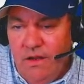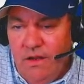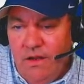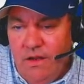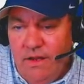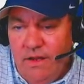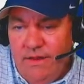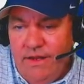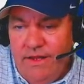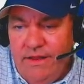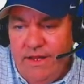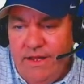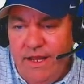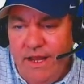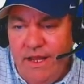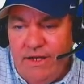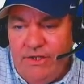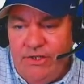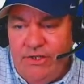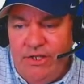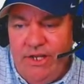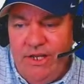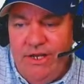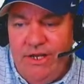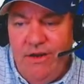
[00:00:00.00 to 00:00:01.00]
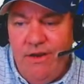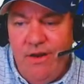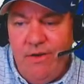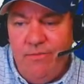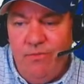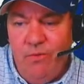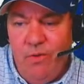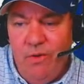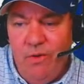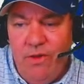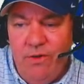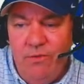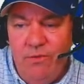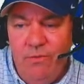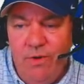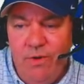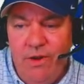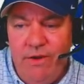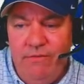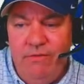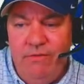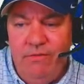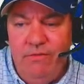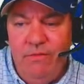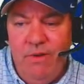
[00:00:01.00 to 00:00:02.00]
think they got cheated on more than one
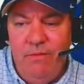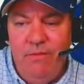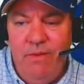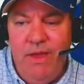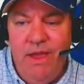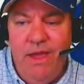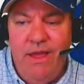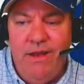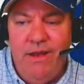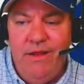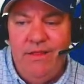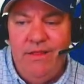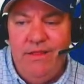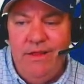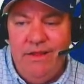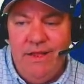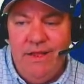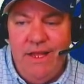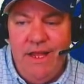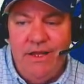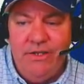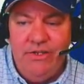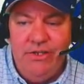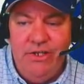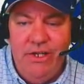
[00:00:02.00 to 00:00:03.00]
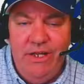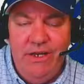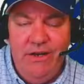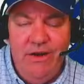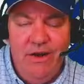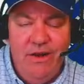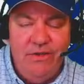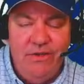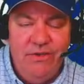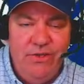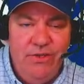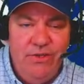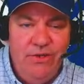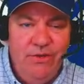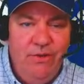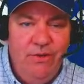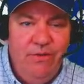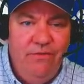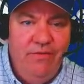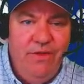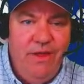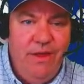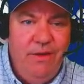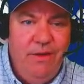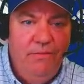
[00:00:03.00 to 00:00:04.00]
of them, my man. I think they got cheated on 2
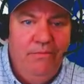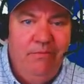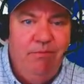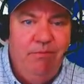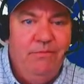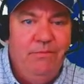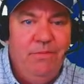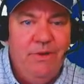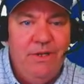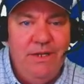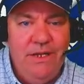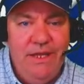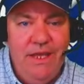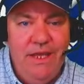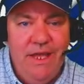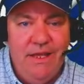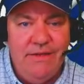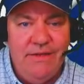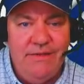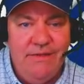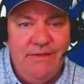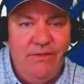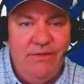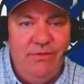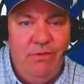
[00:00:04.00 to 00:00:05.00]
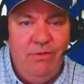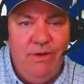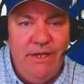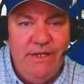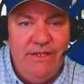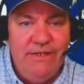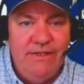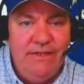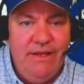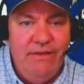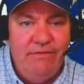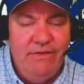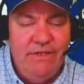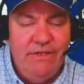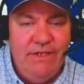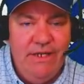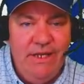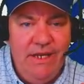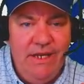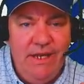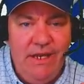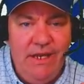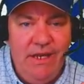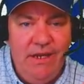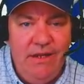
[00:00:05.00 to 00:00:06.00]
of them. But yes,
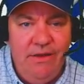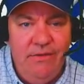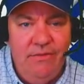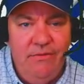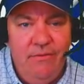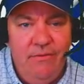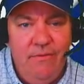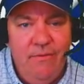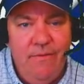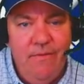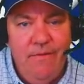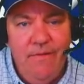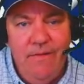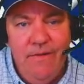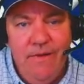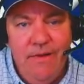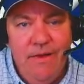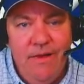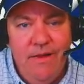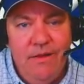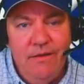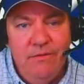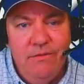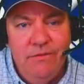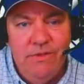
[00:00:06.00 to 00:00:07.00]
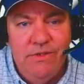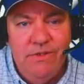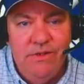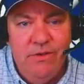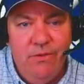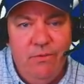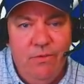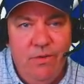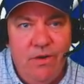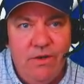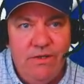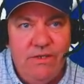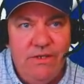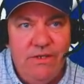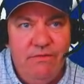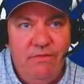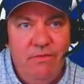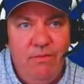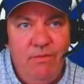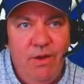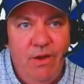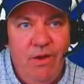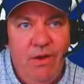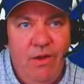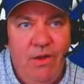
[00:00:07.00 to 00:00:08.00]
2017 was the worst of
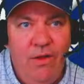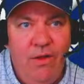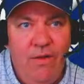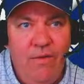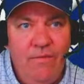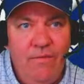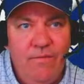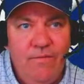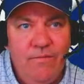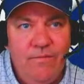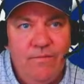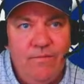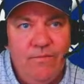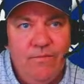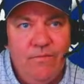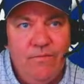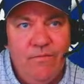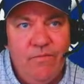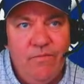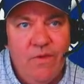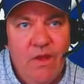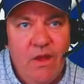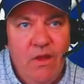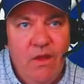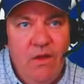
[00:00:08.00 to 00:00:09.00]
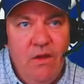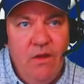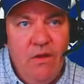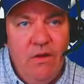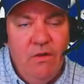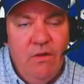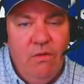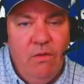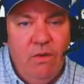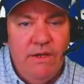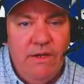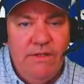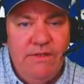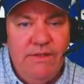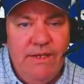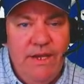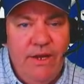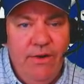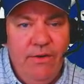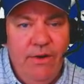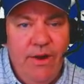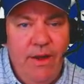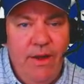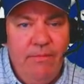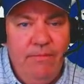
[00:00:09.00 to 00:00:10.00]
them all. Corey
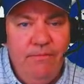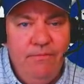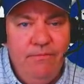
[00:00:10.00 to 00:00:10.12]
Seager up.